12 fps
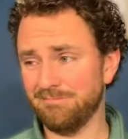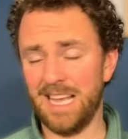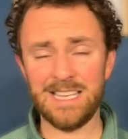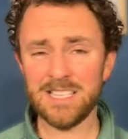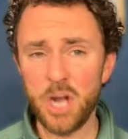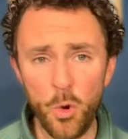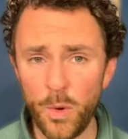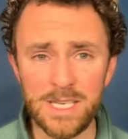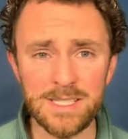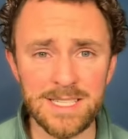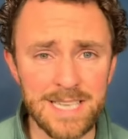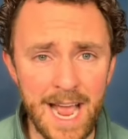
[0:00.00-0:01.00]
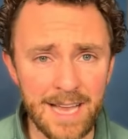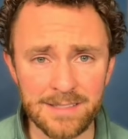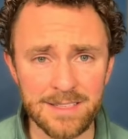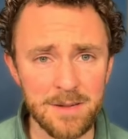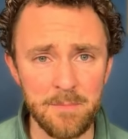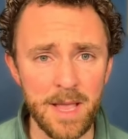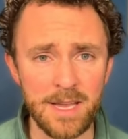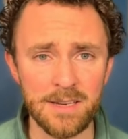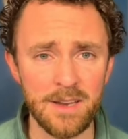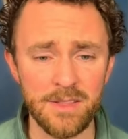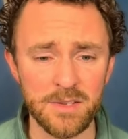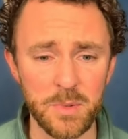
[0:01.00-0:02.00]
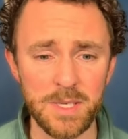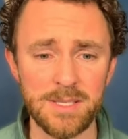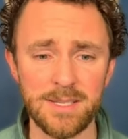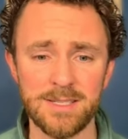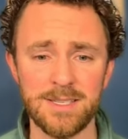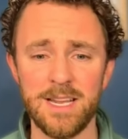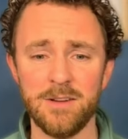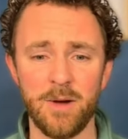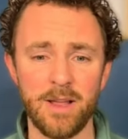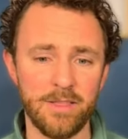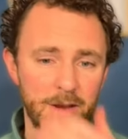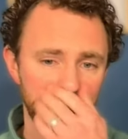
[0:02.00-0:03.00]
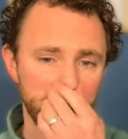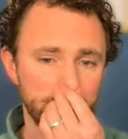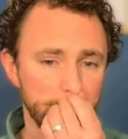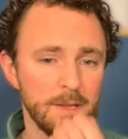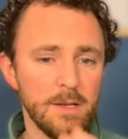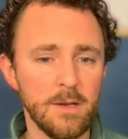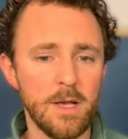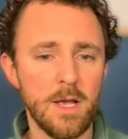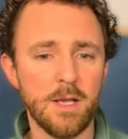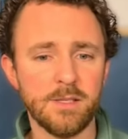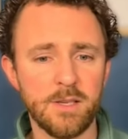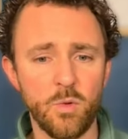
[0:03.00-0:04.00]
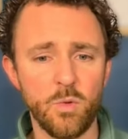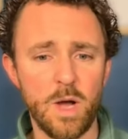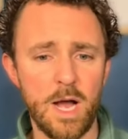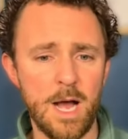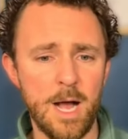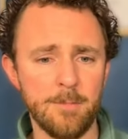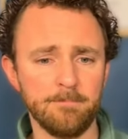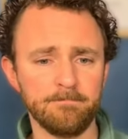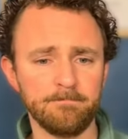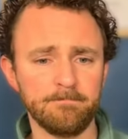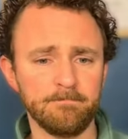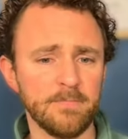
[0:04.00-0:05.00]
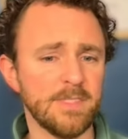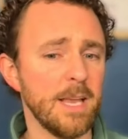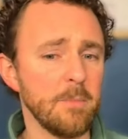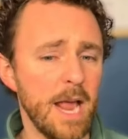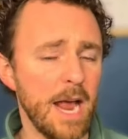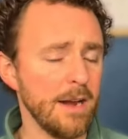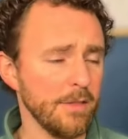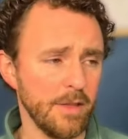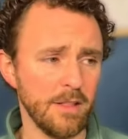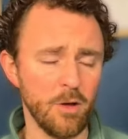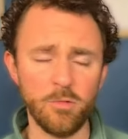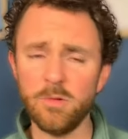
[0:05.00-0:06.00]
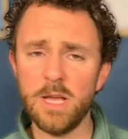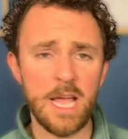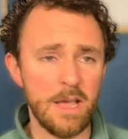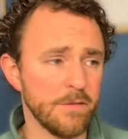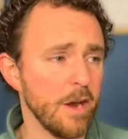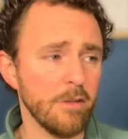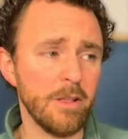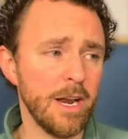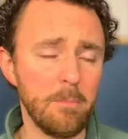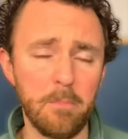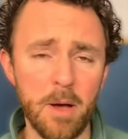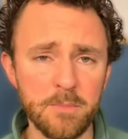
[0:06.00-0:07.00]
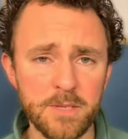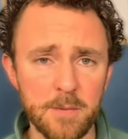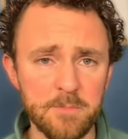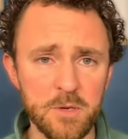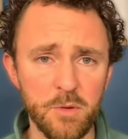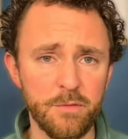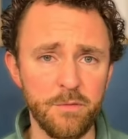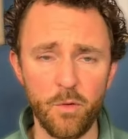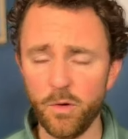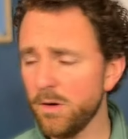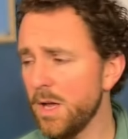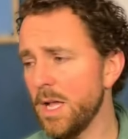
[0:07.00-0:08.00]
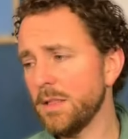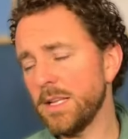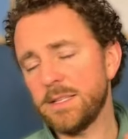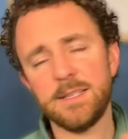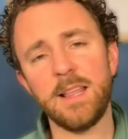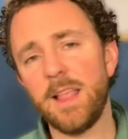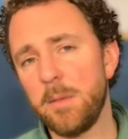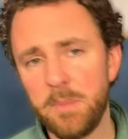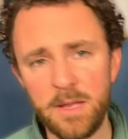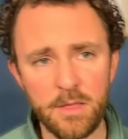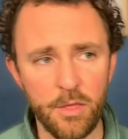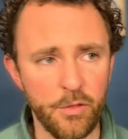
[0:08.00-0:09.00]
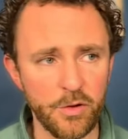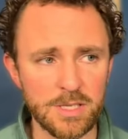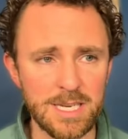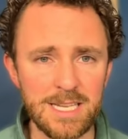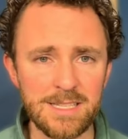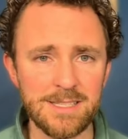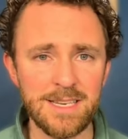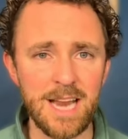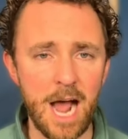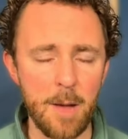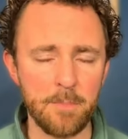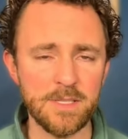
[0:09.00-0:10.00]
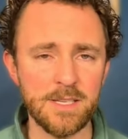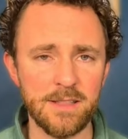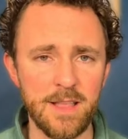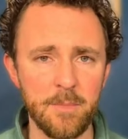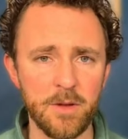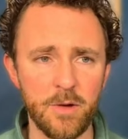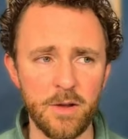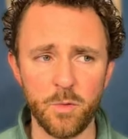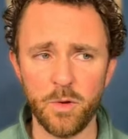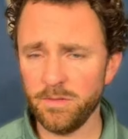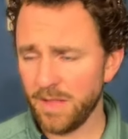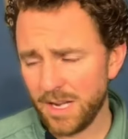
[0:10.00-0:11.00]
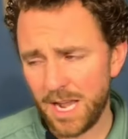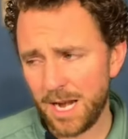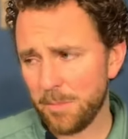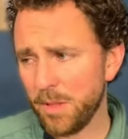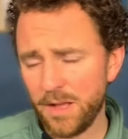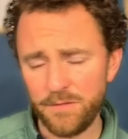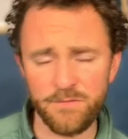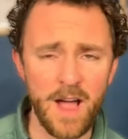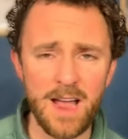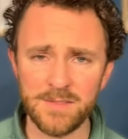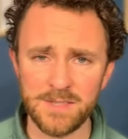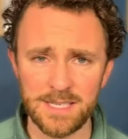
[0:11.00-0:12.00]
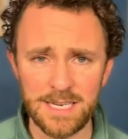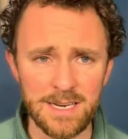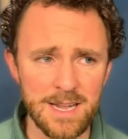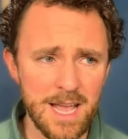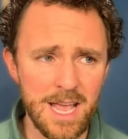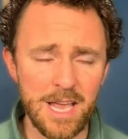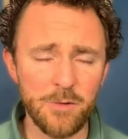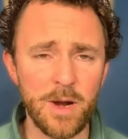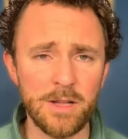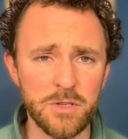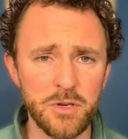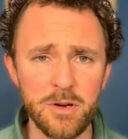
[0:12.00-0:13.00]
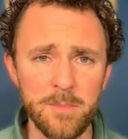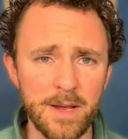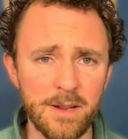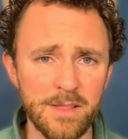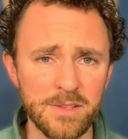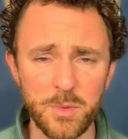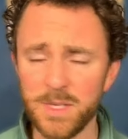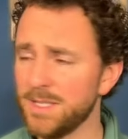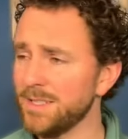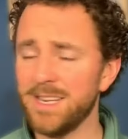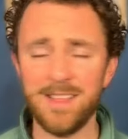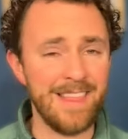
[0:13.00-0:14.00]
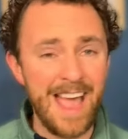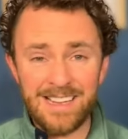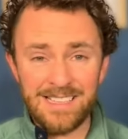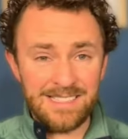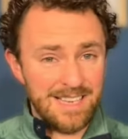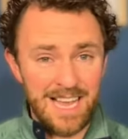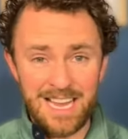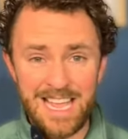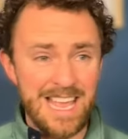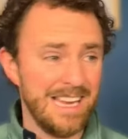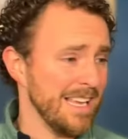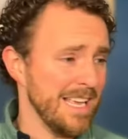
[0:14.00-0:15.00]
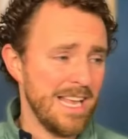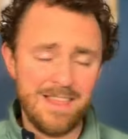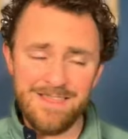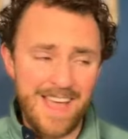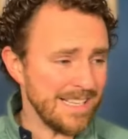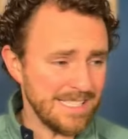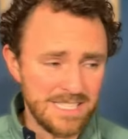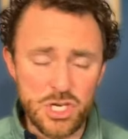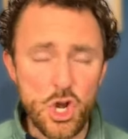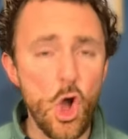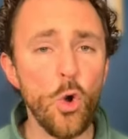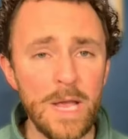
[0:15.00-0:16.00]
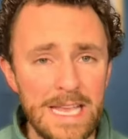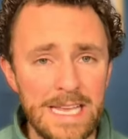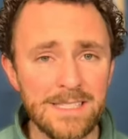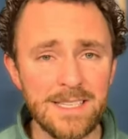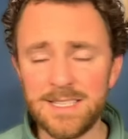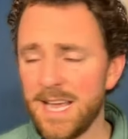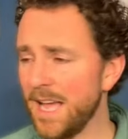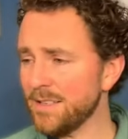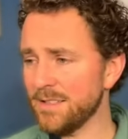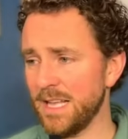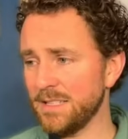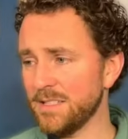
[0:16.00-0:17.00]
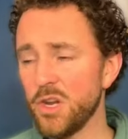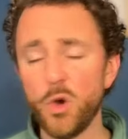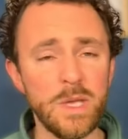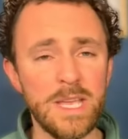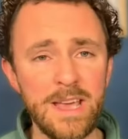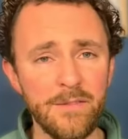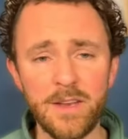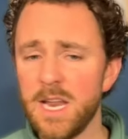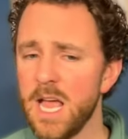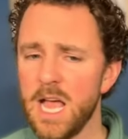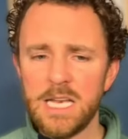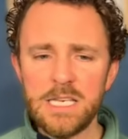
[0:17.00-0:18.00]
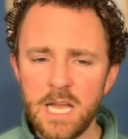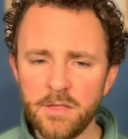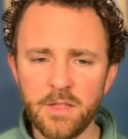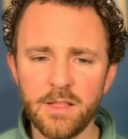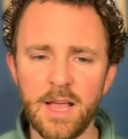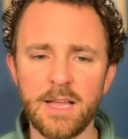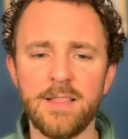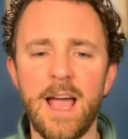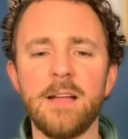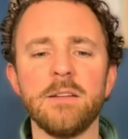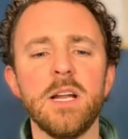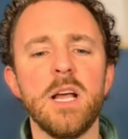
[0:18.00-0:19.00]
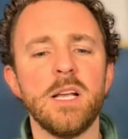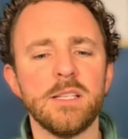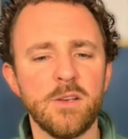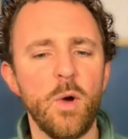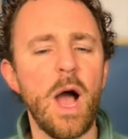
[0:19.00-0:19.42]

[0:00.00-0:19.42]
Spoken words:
no easy task to make it to the Sweet 16 right there. So, same kind of thing, though. If Carolina bumps up to a 4, let's say they beat the 13 seed opposite them in round 1, then you got to play a 5 seed in round 2 to make it to the Sweet 16. That is, again, That is no easy task. That's no given, nothing like that. So